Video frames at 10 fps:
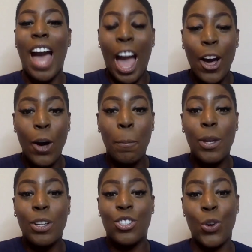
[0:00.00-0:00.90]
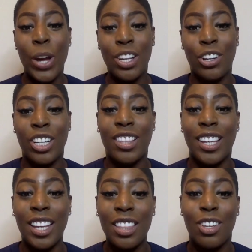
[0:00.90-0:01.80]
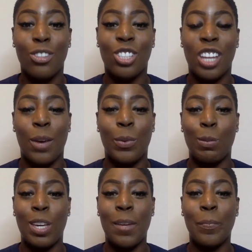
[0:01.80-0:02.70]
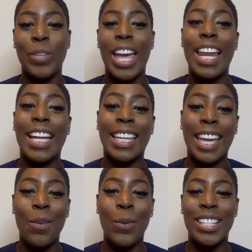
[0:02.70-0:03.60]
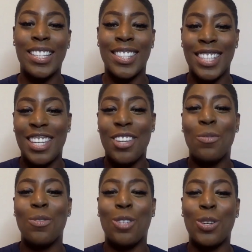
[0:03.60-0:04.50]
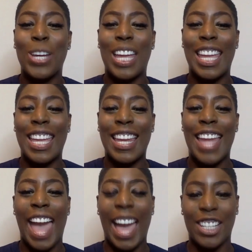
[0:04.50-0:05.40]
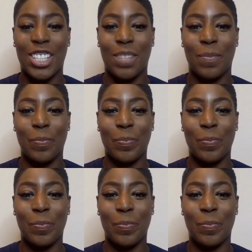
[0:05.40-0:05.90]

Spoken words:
I hope you enjoyed learning the Ethos chant with me, and I can't wait to see you do it in action.